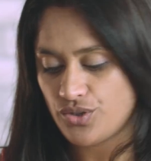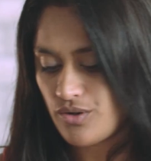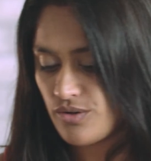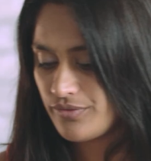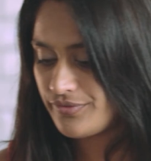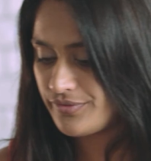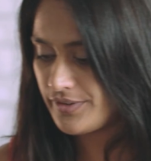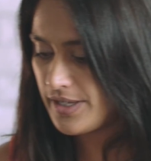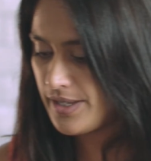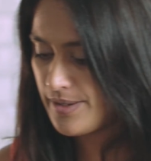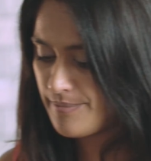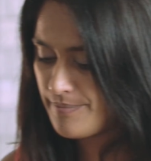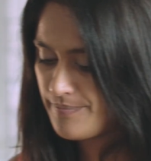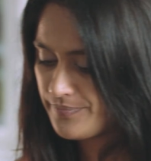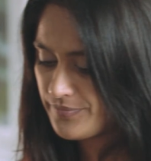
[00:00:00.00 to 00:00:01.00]
off,
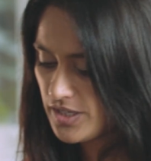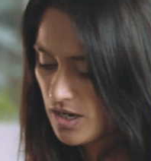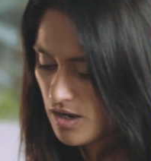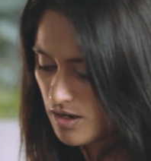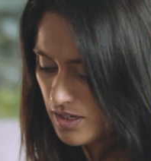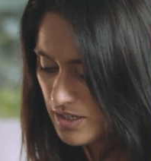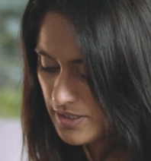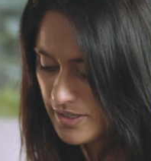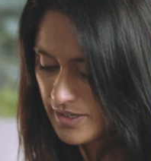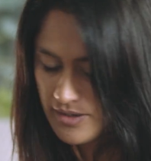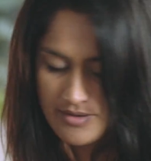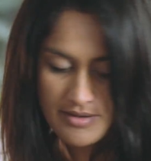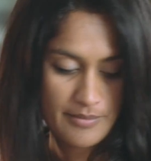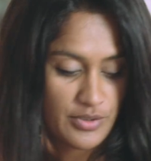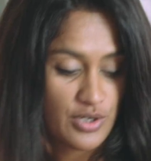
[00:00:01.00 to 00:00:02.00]
I
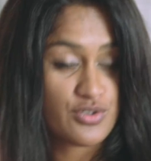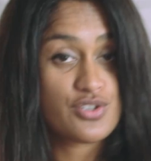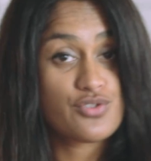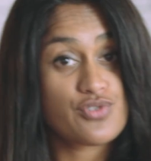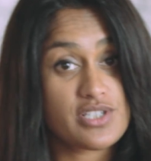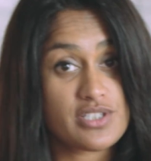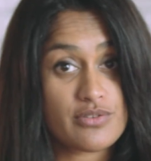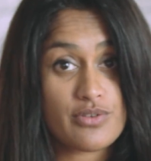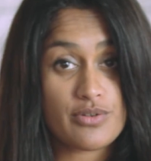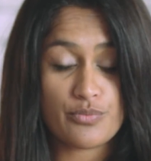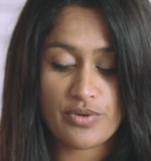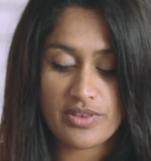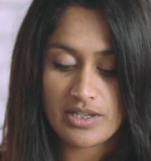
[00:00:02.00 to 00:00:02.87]
am going to drizzle them with